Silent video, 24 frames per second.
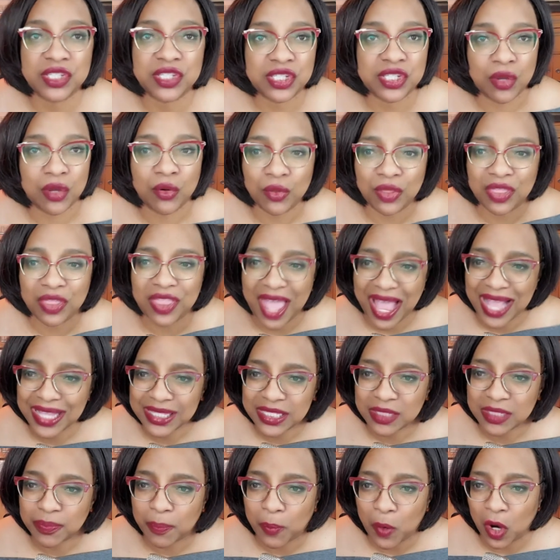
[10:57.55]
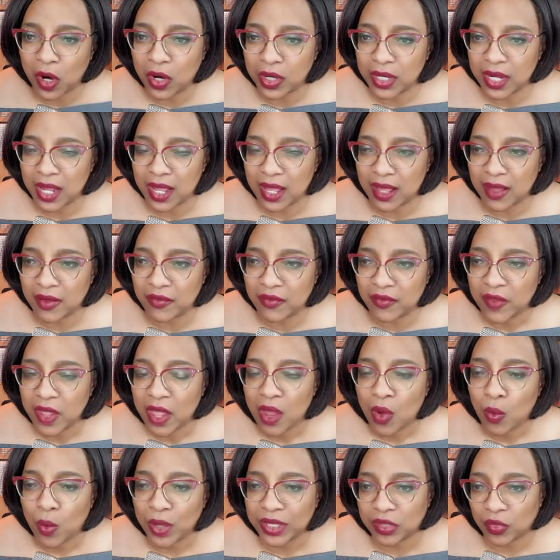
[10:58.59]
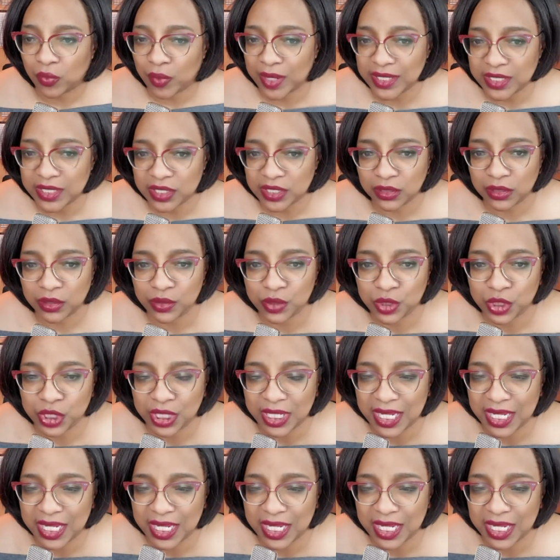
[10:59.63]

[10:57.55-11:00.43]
So that's part of what the resolution